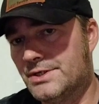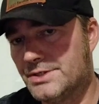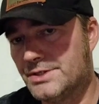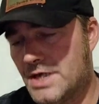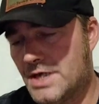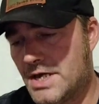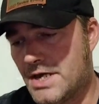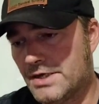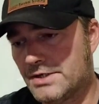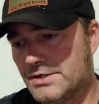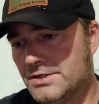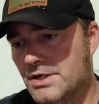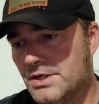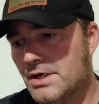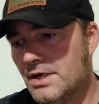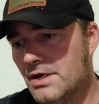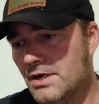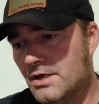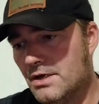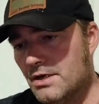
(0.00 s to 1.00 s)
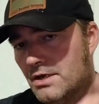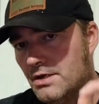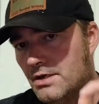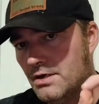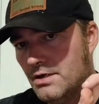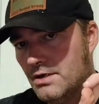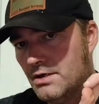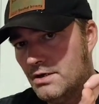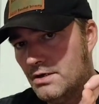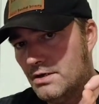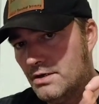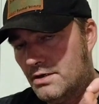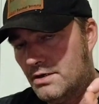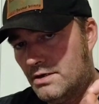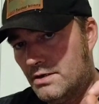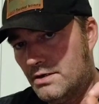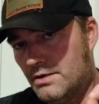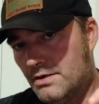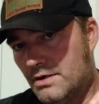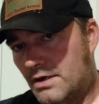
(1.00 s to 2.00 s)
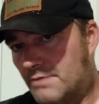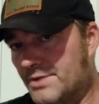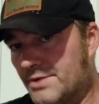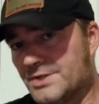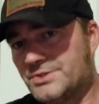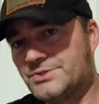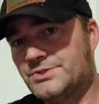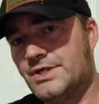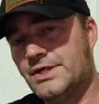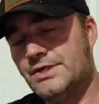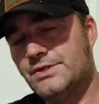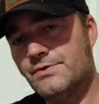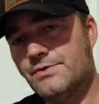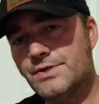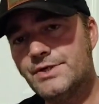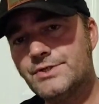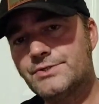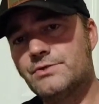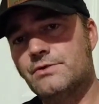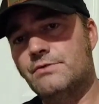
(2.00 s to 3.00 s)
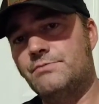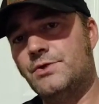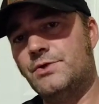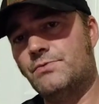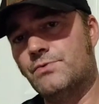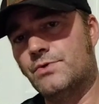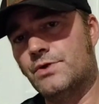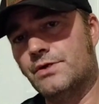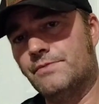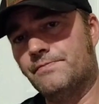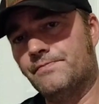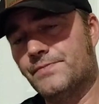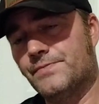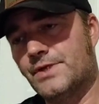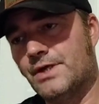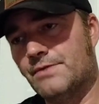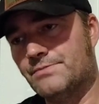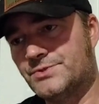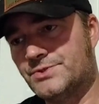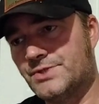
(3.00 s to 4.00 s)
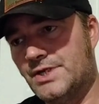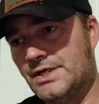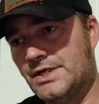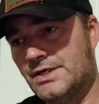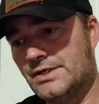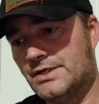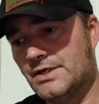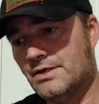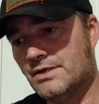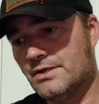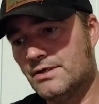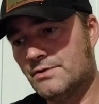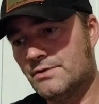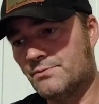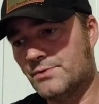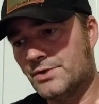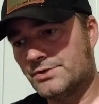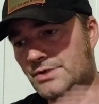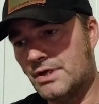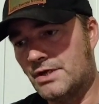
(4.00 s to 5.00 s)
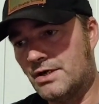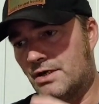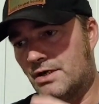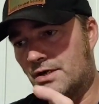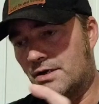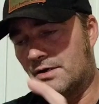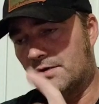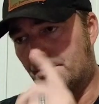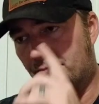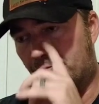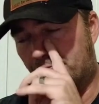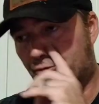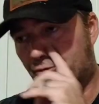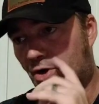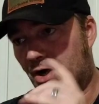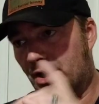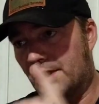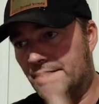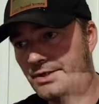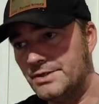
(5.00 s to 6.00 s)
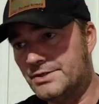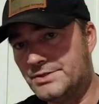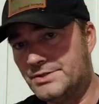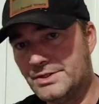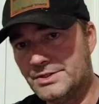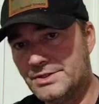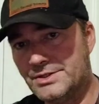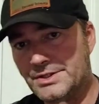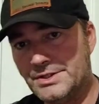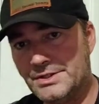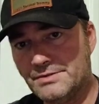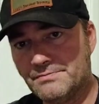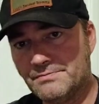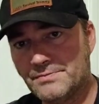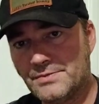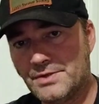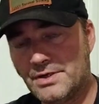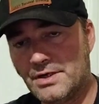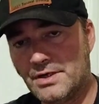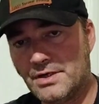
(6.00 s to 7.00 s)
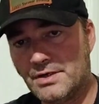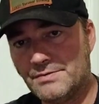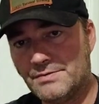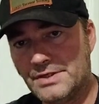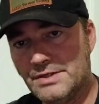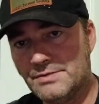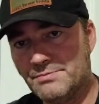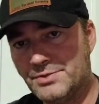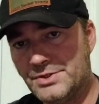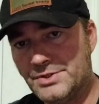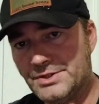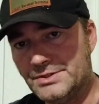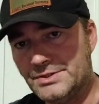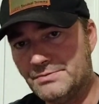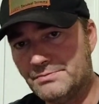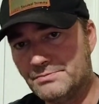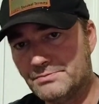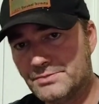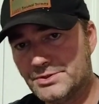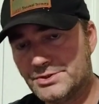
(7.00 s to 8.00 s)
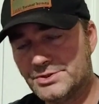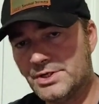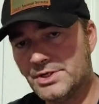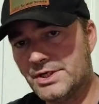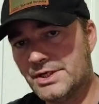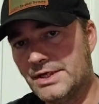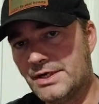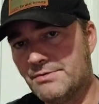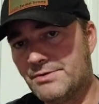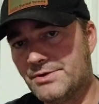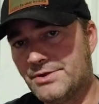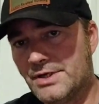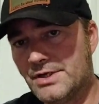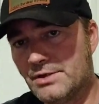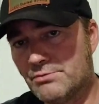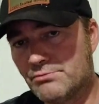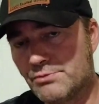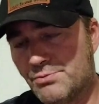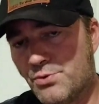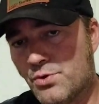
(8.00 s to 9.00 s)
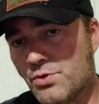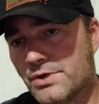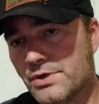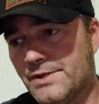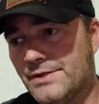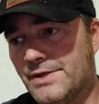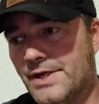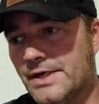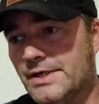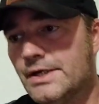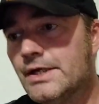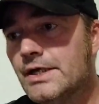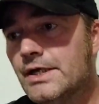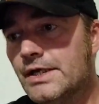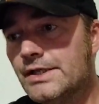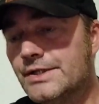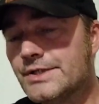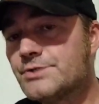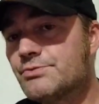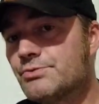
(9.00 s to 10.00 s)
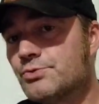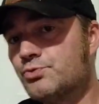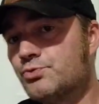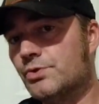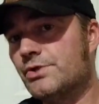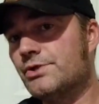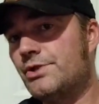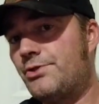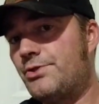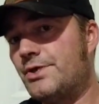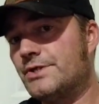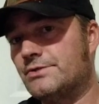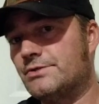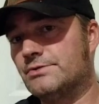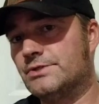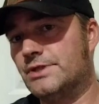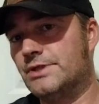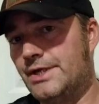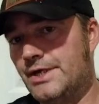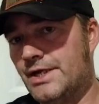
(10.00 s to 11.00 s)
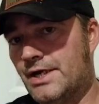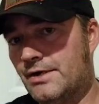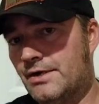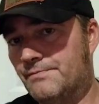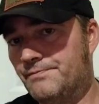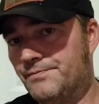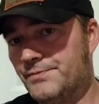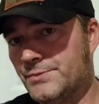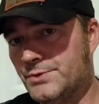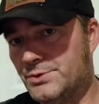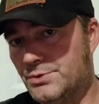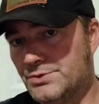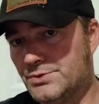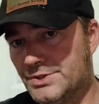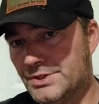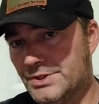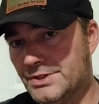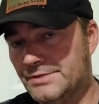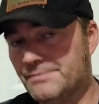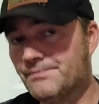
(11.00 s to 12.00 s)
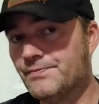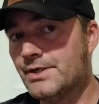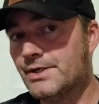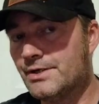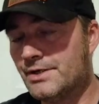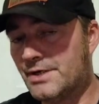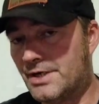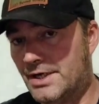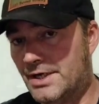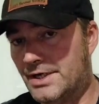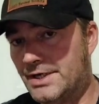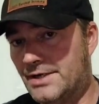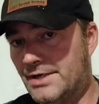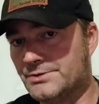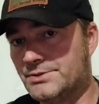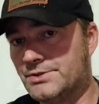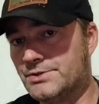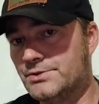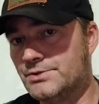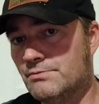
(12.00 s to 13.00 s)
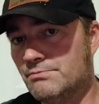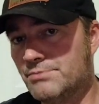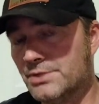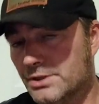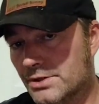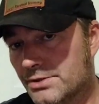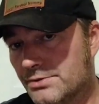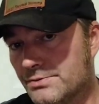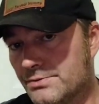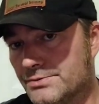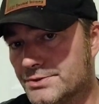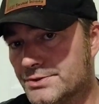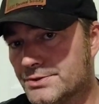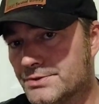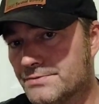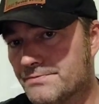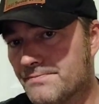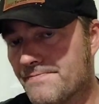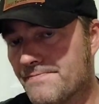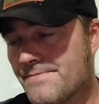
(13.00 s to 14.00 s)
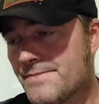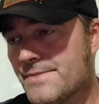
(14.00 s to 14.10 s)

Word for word: attack. I'm not saying there is going to be one. I'm saying uh, Pry did the uh, EMP study and everything, and report on that. And this was one of the things that was laid out using high altitude balloons.